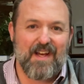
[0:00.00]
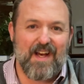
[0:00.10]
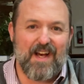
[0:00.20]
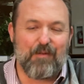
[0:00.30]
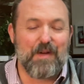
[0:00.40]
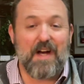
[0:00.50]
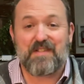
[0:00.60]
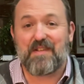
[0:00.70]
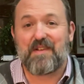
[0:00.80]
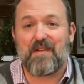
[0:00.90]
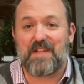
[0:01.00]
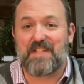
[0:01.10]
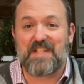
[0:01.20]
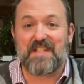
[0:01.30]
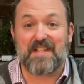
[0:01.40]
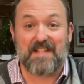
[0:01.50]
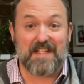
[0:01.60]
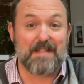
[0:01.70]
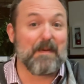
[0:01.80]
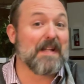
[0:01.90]
We also know that Jesus
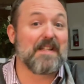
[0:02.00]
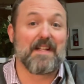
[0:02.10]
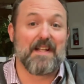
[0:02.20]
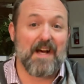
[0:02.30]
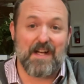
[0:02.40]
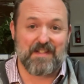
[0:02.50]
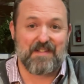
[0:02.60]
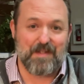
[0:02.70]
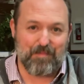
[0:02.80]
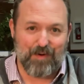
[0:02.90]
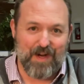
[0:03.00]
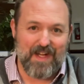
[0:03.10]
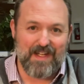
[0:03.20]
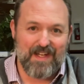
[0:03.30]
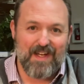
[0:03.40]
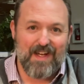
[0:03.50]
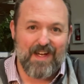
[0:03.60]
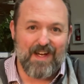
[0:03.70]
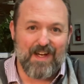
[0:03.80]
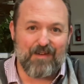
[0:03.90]
expected us to pray.
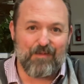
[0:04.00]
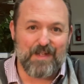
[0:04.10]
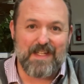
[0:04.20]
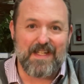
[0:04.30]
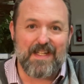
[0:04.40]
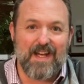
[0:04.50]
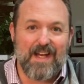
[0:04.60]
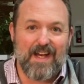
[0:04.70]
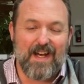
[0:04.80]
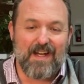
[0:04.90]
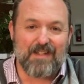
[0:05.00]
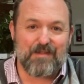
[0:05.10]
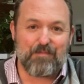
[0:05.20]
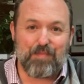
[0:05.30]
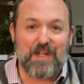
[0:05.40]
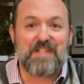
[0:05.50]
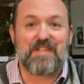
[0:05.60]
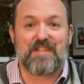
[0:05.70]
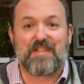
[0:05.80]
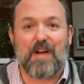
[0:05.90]
When he preached
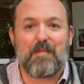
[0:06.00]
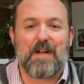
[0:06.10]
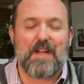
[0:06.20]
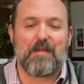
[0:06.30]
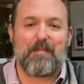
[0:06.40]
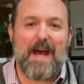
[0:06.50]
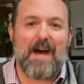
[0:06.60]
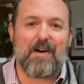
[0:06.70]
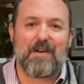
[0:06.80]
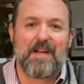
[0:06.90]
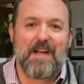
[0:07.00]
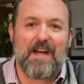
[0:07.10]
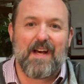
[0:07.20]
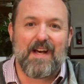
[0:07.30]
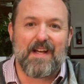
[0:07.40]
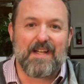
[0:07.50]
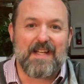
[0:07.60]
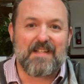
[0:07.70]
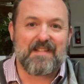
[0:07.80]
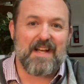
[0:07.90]
the Sermon on the Mount,
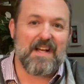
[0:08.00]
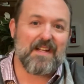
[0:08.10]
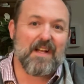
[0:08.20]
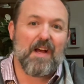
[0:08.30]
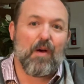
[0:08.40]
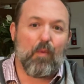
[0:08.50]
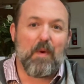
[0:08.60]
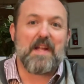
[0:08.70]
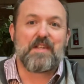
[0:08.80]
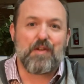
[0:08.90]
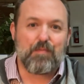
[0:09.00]
he said, "When you